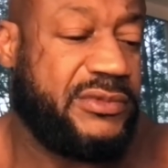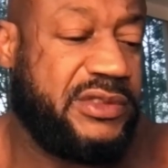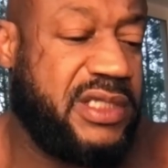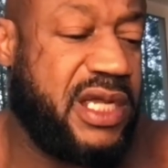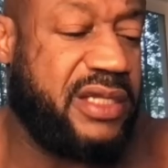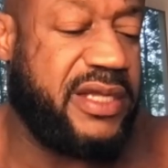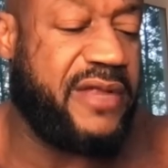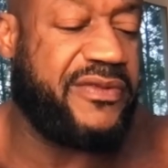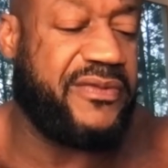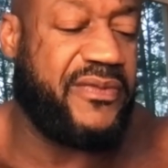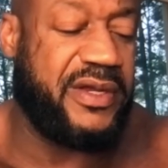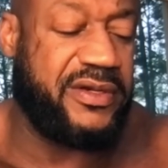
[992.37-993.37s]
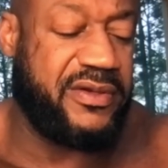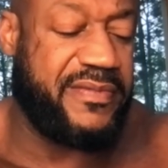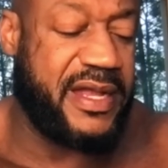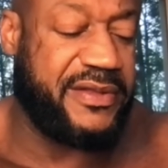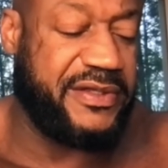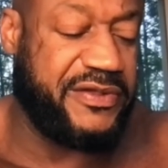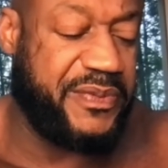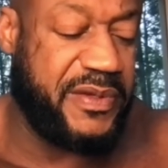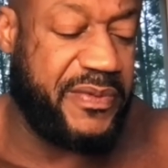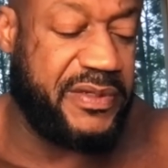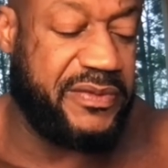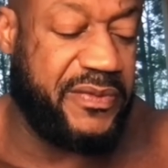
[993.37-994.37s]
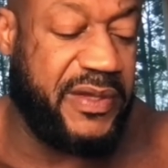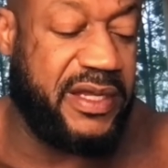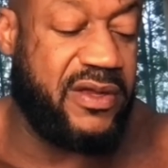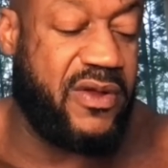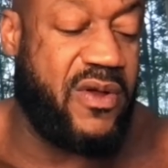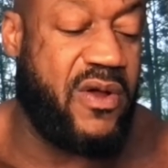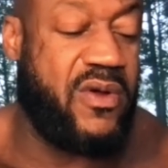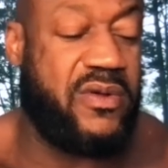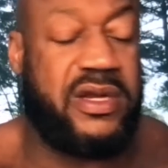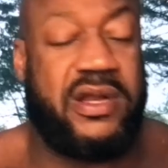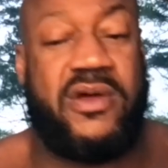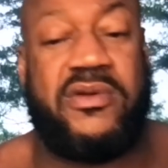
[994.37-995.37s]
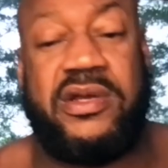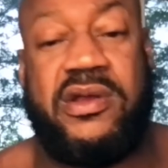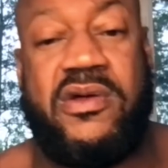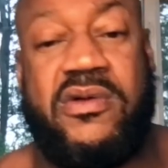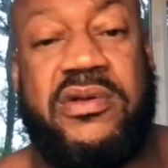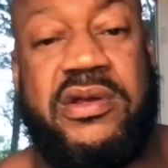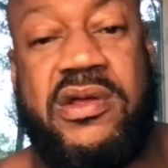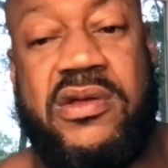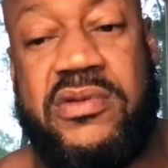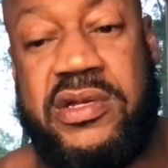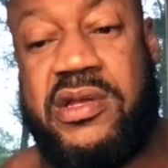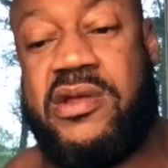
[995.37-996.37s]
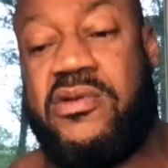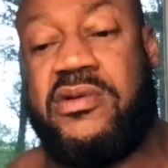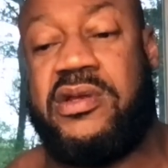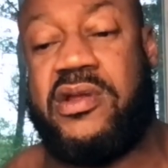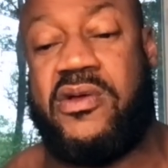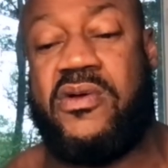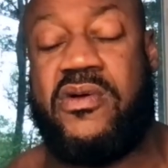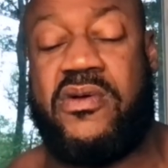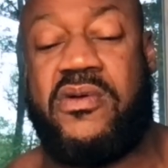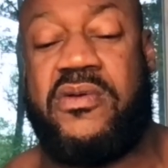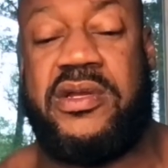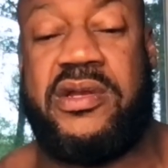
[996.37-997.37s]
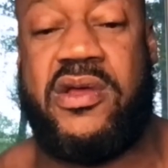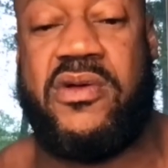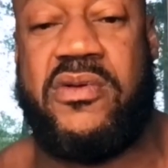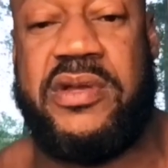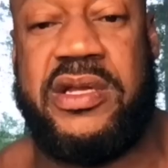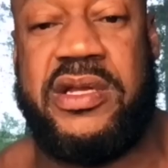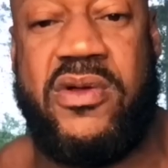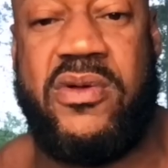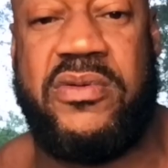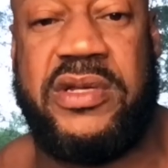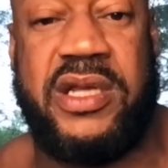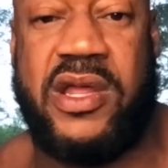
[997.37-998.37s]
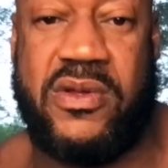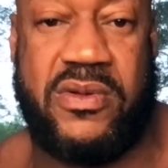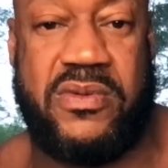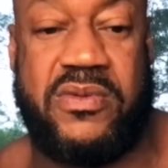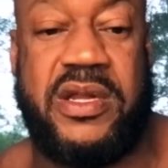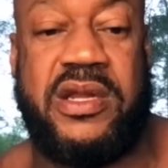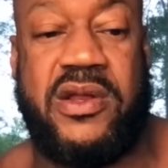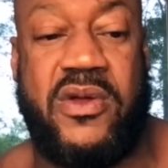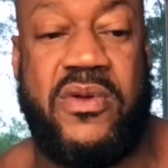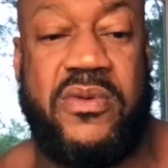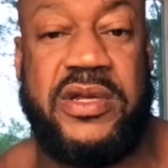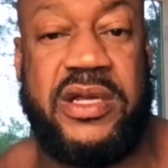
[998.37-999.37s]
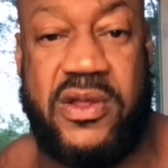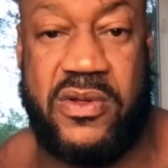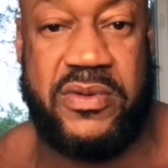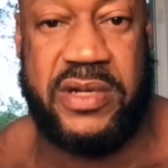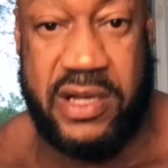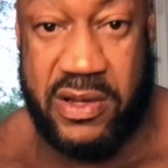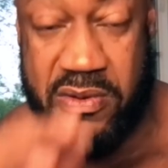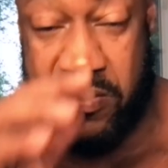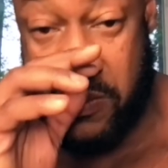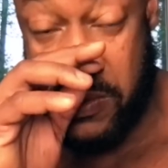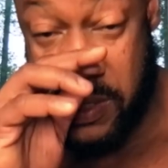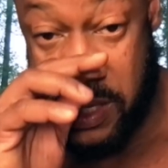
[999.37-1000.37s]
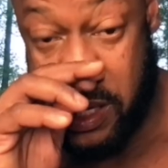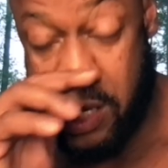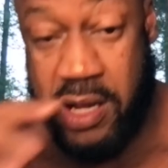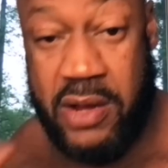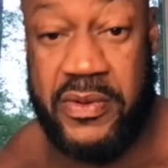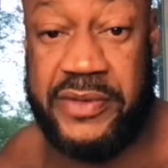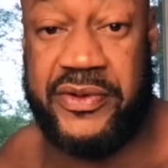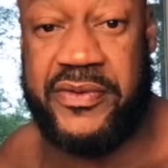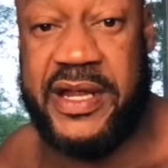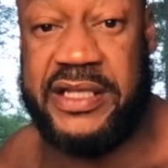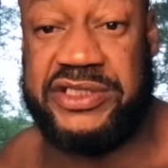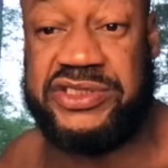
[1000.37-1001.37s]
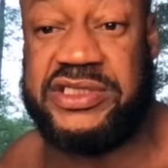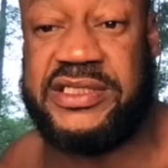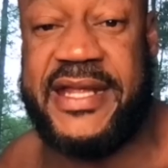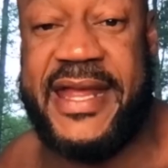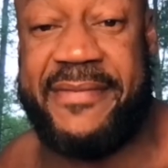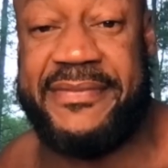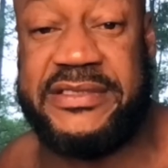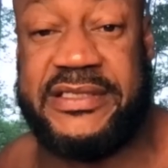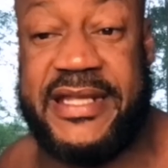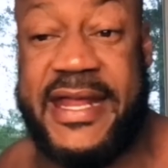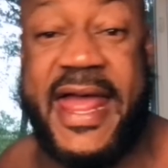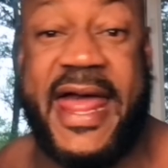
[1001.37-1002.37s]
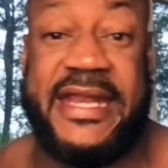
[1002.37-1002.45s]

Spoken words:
Now you have to wonder about these people. We can go on and on and on and on and on and on and on and on and on and on and on and on with the crazy shit that happens in Atlanta.